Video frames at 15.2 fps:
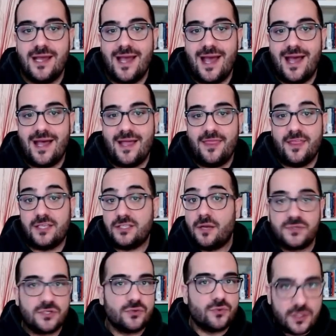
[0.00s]
and the
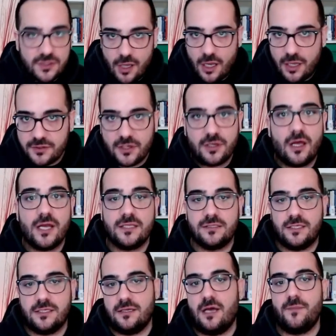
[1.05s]
subsequent underlying
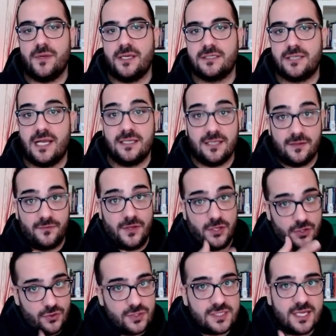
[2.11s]
dynamics, and then we
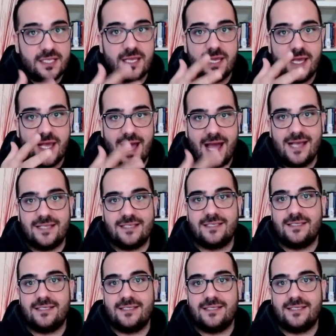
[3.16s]
use it as